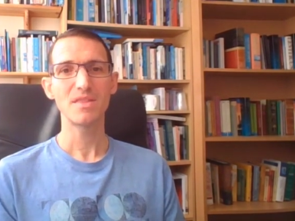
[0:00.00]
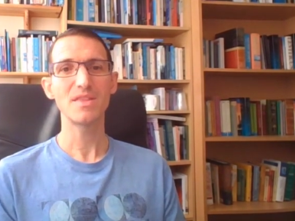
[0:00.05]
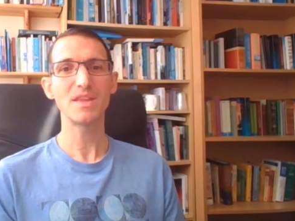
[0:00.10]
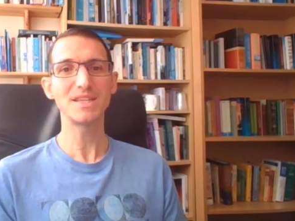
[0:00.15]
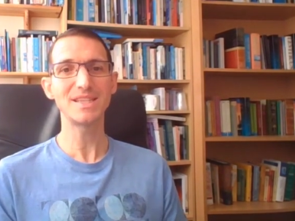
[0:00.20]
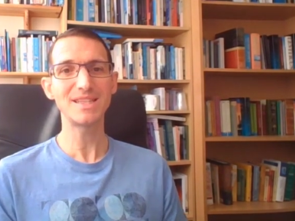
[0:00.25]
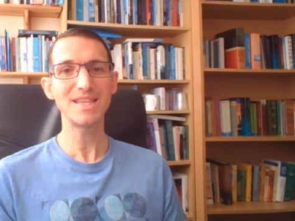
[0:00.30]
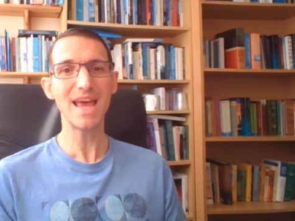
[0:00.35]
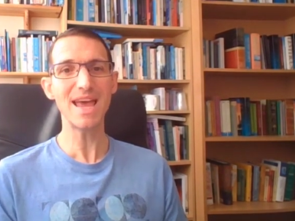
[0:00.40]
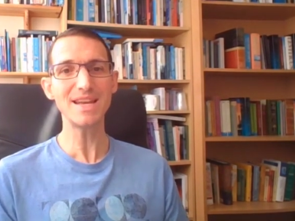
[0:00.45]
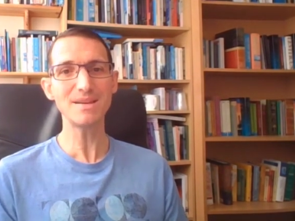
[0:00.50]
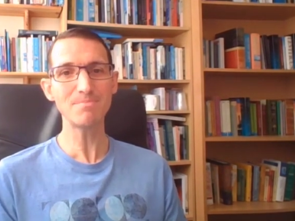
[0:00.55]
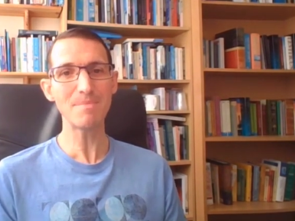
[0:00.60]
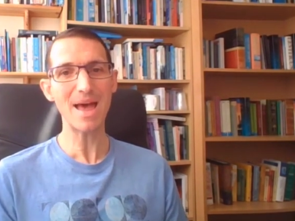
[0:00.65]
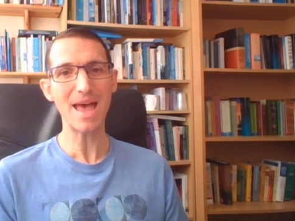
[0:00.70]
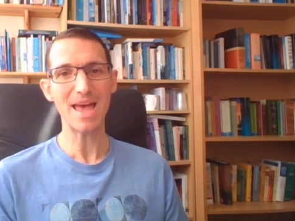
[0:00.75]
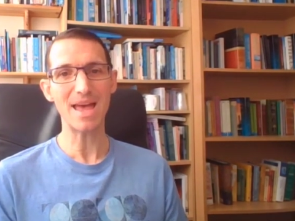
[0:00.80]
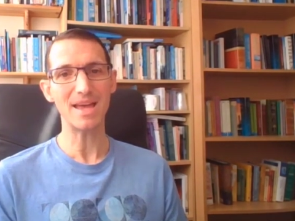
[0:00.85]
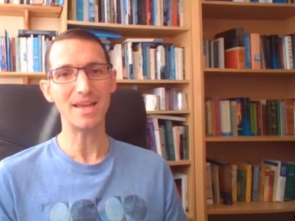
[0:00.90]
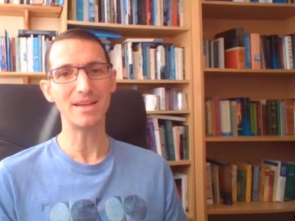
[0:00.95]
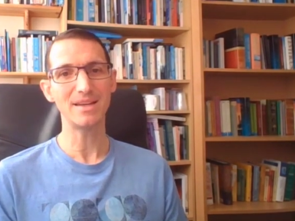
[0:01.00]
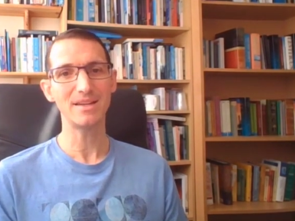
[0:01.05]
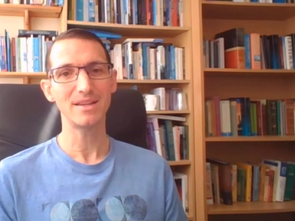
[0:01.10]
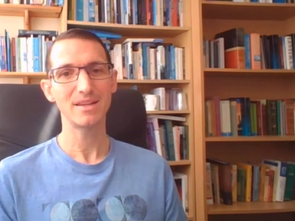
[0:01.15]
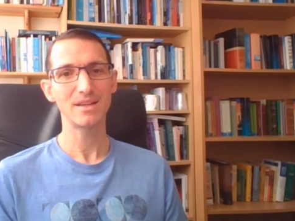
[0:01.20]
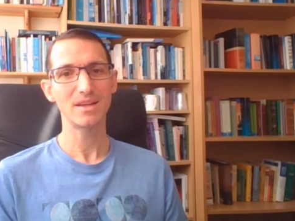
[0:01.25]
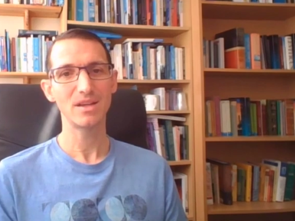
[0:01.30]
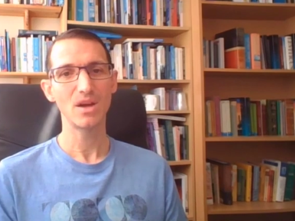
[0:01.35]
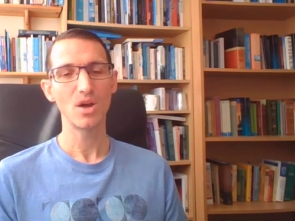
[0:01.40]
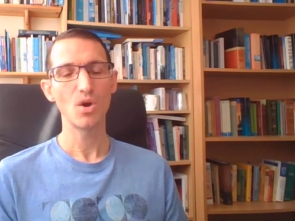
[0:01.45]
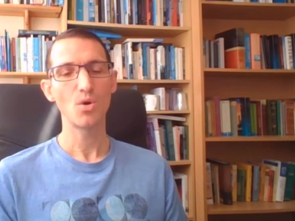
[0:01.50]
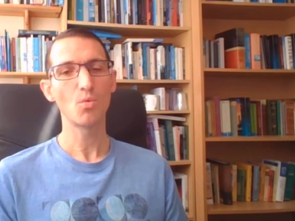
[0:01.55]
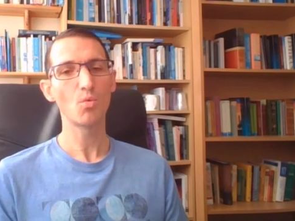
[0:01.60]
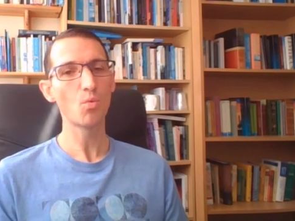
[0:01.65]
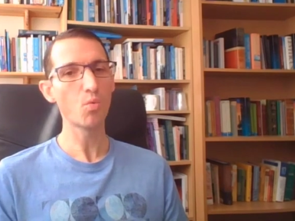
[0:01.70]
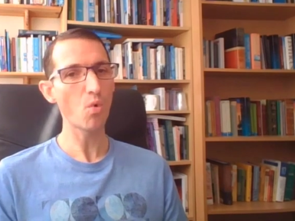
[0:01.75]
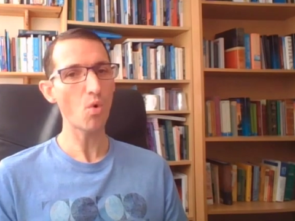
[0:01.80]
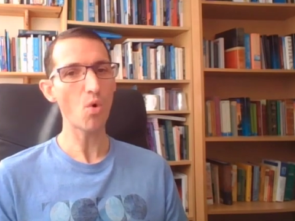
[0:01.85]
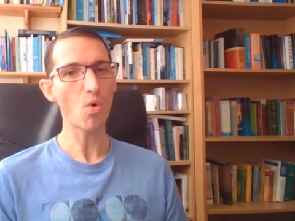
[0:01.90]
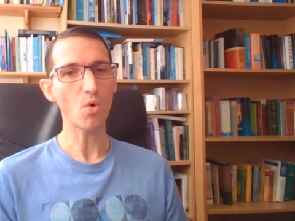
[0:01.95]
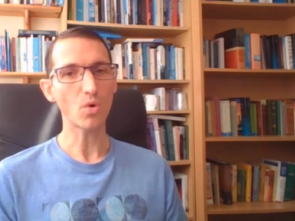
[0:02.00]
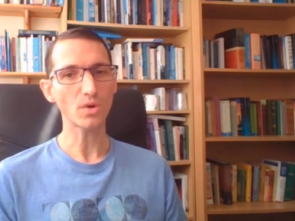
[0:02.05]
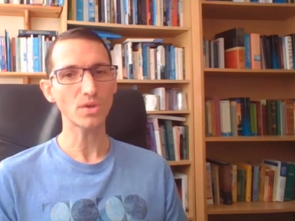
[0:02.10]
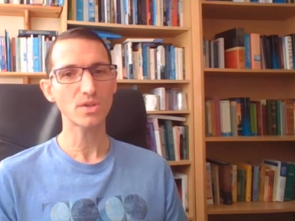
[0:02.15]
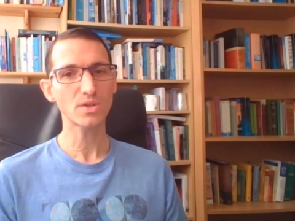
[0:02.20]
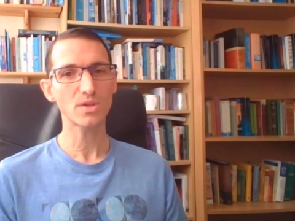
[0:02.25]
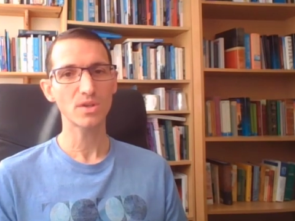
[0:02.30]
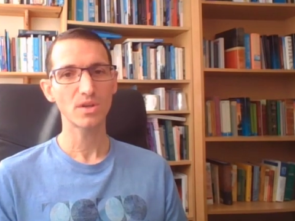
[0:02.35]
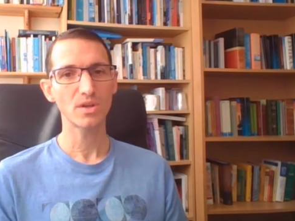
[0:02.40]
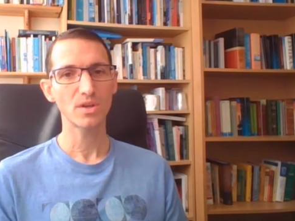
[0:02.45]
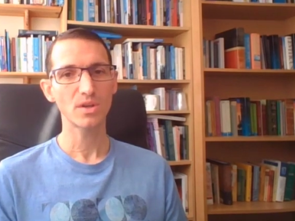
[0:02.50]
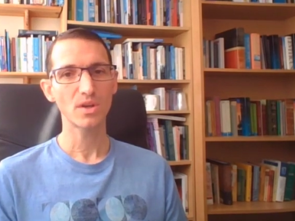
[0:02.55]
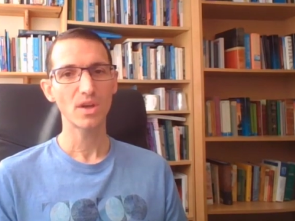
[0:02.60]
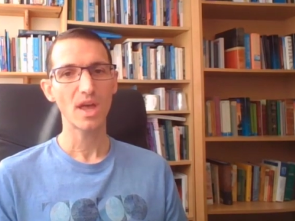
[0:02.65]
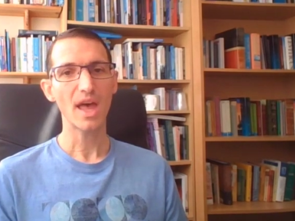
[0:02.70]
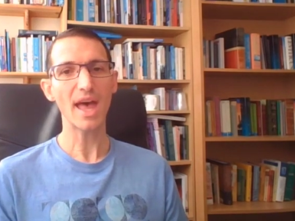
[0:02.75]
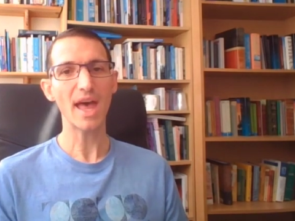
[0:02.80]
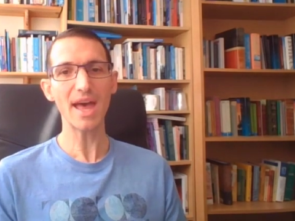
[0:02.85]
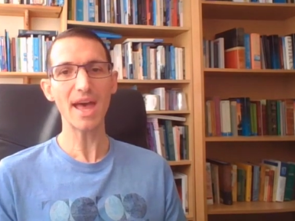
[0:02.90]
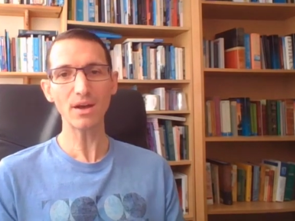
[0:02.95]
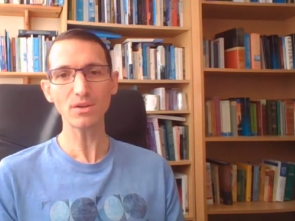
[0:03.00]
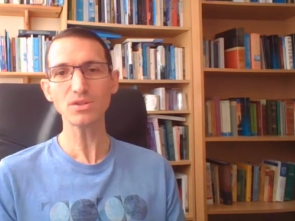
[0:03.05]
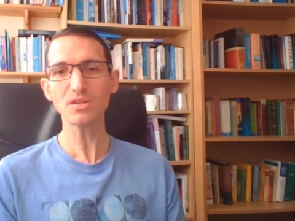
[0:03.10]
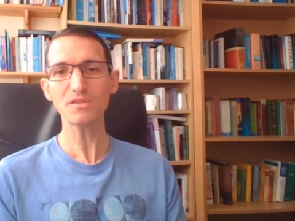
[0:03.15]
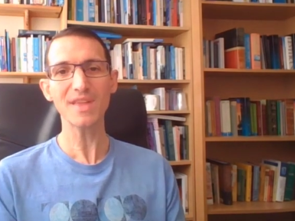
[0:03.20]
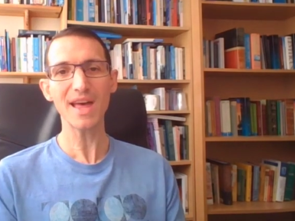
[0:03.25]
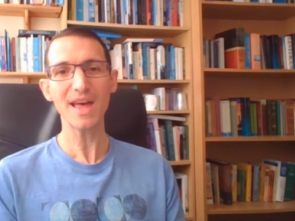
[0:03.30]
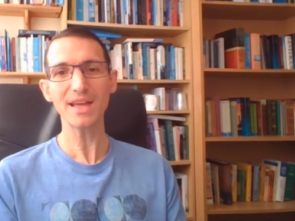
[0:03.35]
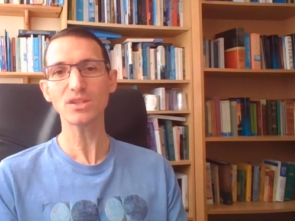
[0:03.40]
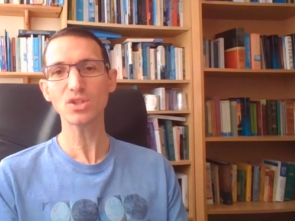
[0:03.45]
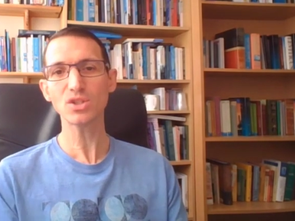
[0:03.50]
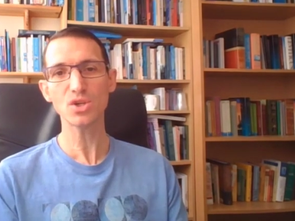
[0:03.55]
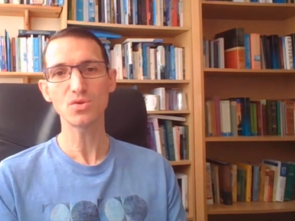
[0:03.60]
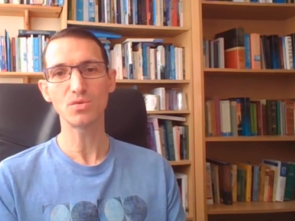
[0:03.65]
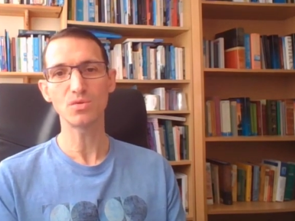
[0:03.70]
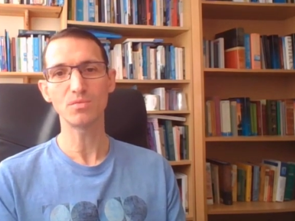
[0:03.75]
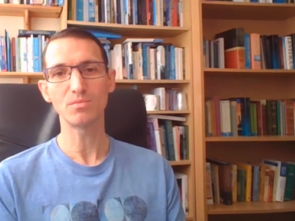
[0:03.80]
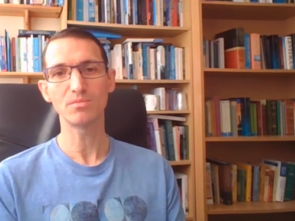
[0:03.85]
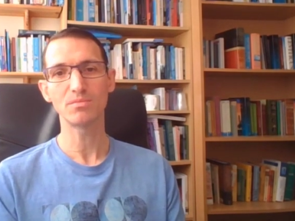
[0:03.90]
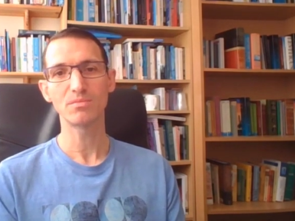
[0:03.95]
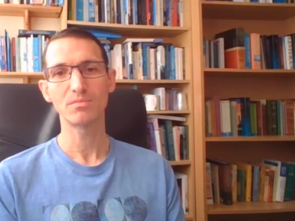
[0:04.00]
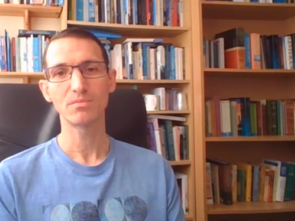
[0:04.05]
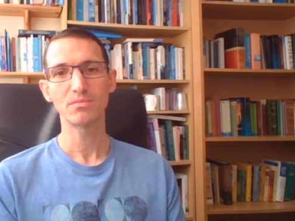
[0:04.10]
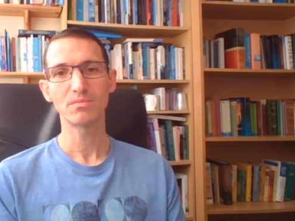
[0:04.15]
The dead man walked out of that tomb,